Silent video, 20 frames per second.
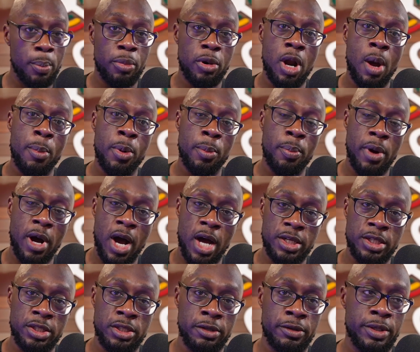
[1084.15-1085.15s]
proper
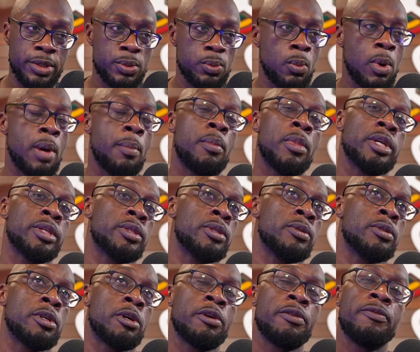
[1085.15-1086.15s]
posture is, what
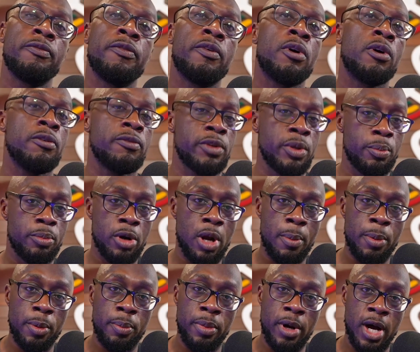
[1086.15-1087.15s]
muscles are involved in
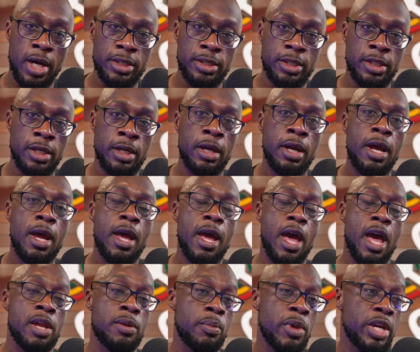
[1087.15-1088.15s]
proper posture,
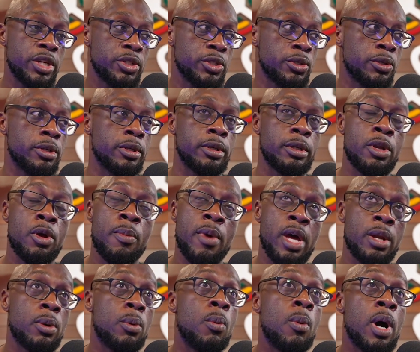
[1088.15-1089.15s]
and make sure no
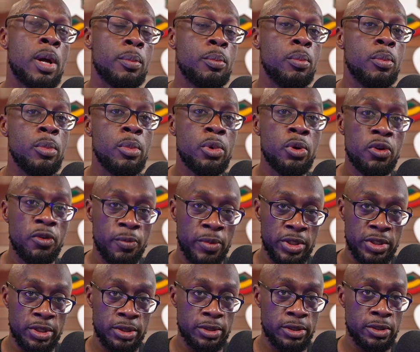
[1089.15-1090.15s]
matter what
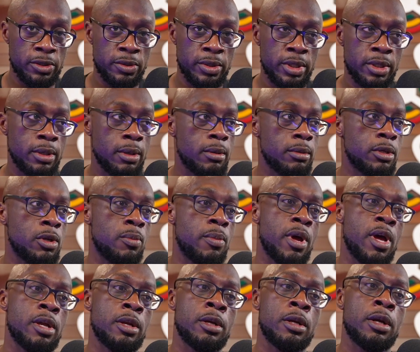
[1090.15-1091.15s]
movement you're doing, no
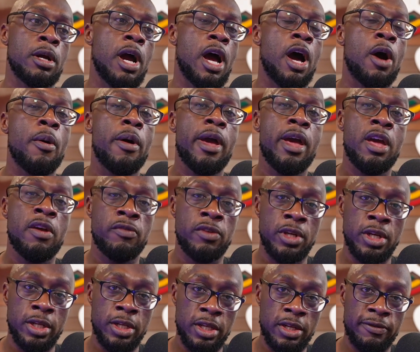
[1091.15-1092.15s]
matter how heavy
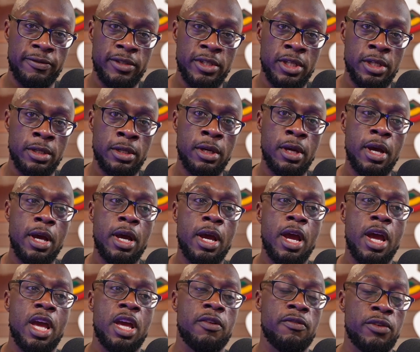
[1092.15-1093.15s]
you're lifting,
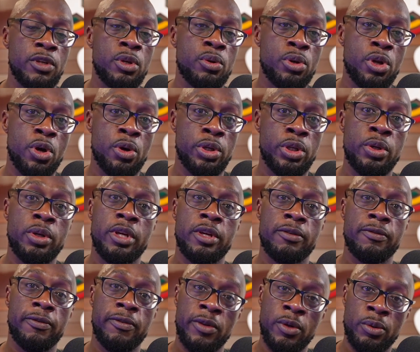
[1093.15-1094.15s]
if you know you
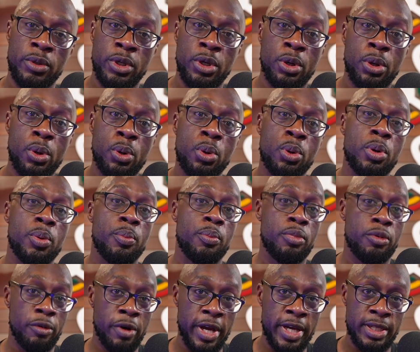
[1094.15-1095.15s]
can feel your core
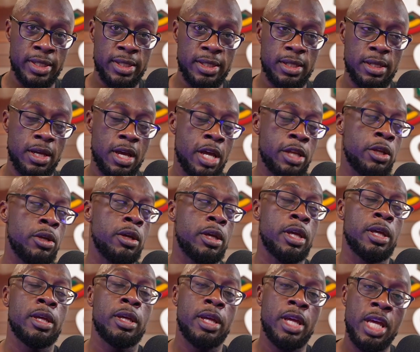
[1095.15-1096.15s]
braced and you
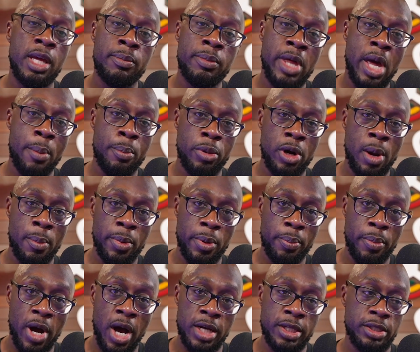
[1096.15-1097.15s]
can keep that proper
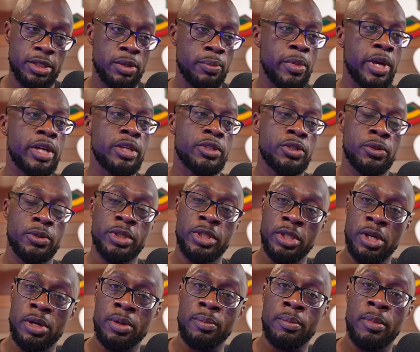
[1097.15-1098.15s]
posture, making sure
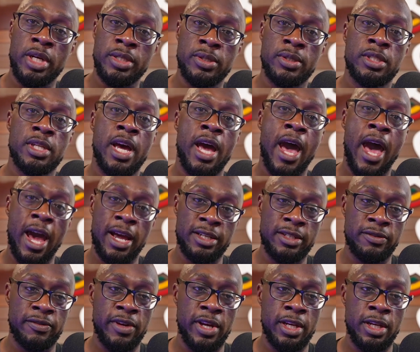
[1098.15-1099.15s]
certain muscles are
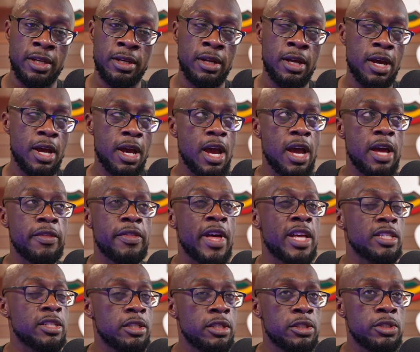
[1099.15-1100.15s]
activated,
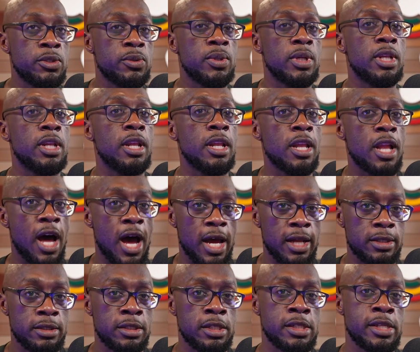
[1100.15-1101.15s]
that's going to do a
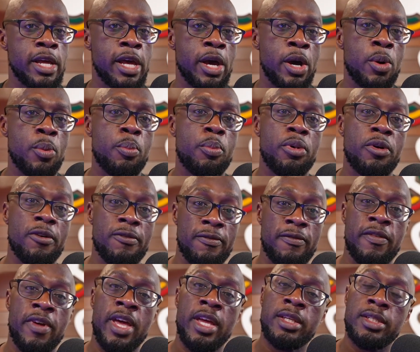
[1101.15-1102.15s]
lot just to help
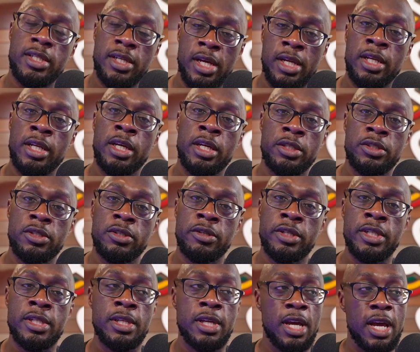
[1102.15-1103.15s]
prevent any
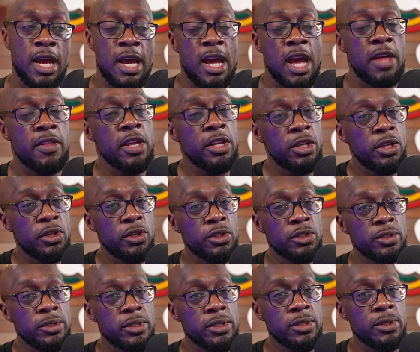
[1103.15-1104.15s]
injuries. And then you can
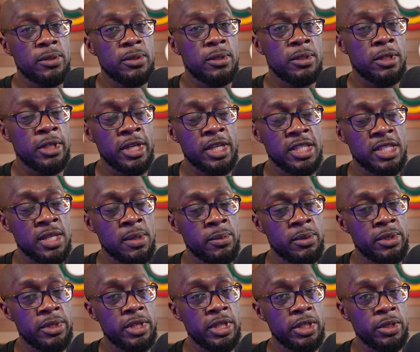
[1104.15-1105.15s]
also look at some
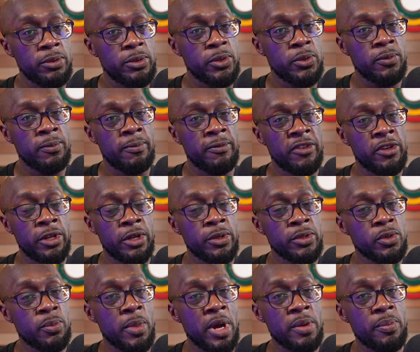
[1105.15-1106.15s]
of the YouTube
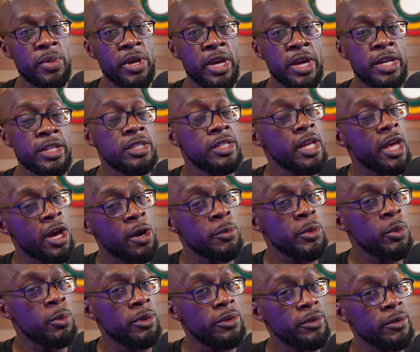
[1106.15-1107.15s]
videos on my page to help
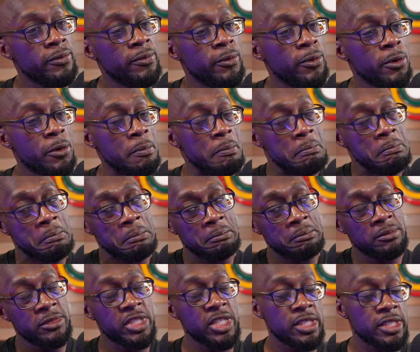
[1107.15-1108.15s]
you with your form.
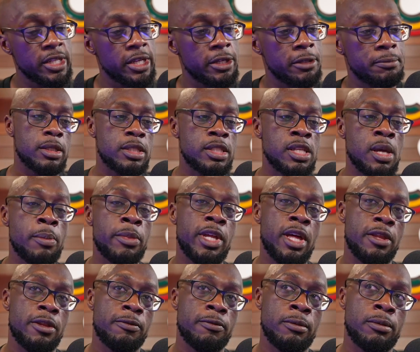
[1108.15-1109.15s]
Just saying. Some of the
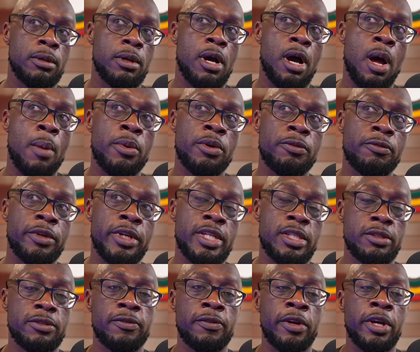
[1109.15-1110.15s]
other common
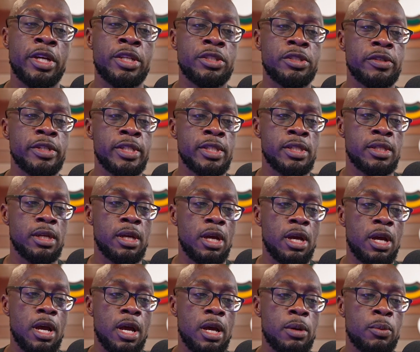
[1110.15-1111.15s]
reasons for injuries,
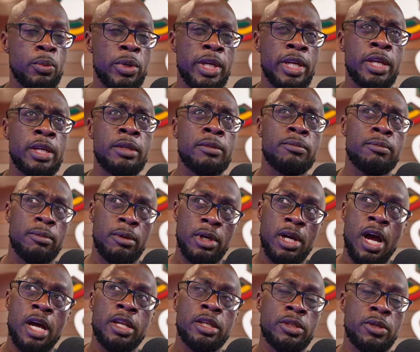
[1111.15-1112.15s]
we
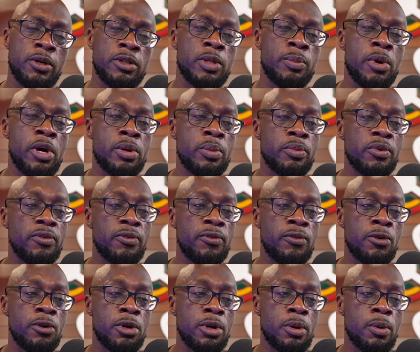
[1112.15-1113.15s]
kind of talked about it
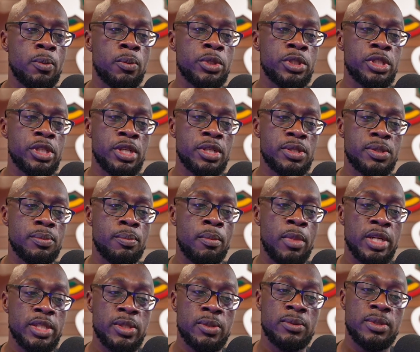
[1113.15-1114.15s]
before. It was just
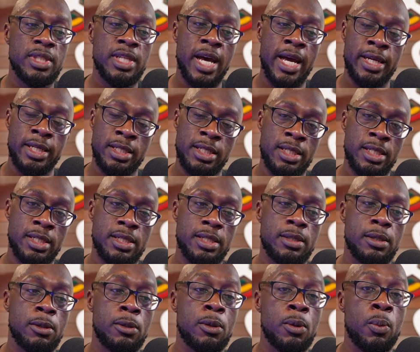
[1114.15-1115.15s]
muscle tightness
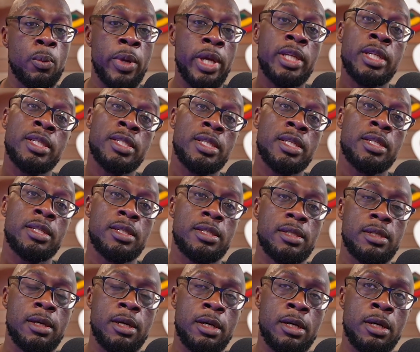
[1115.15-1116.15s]
or
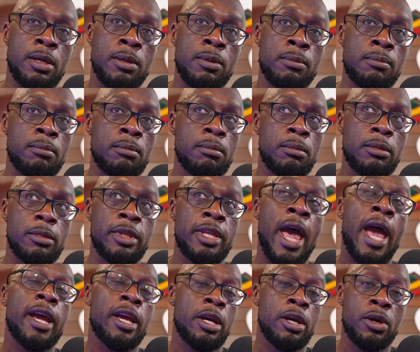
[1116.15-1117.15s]
weaknesses
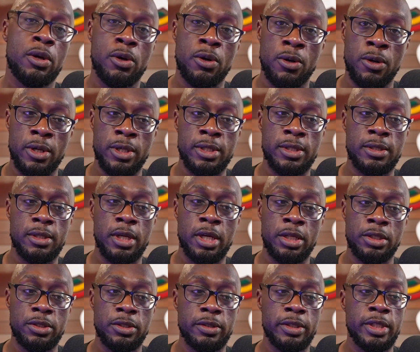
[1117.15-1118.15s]
that can cause
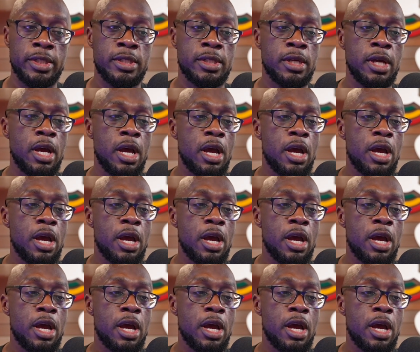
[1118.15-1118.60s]
injuries.